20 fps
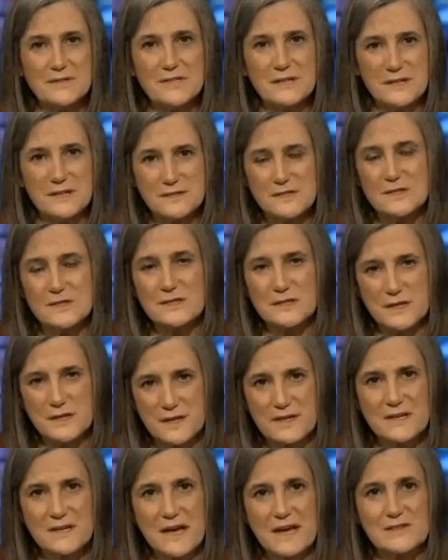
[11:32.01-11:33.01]
since the
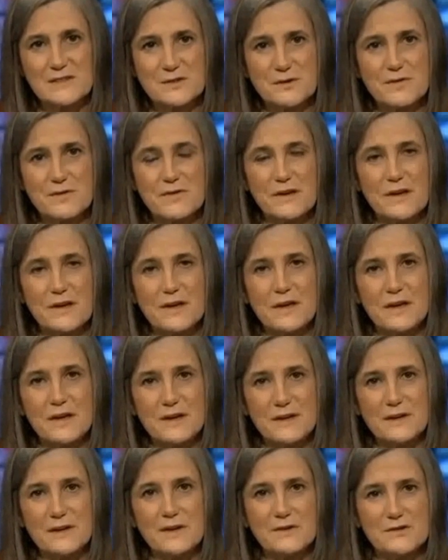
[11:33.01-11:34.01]
catastrophe
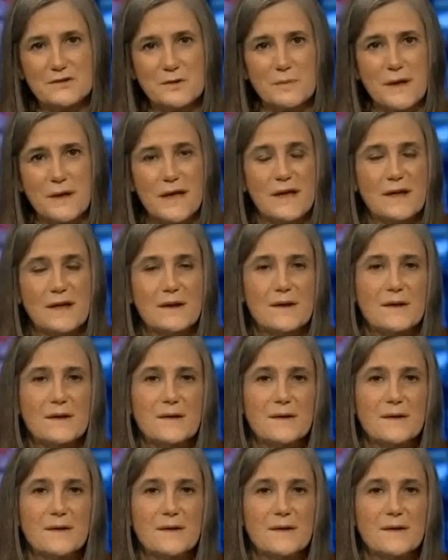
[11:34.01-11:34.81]
in Japan?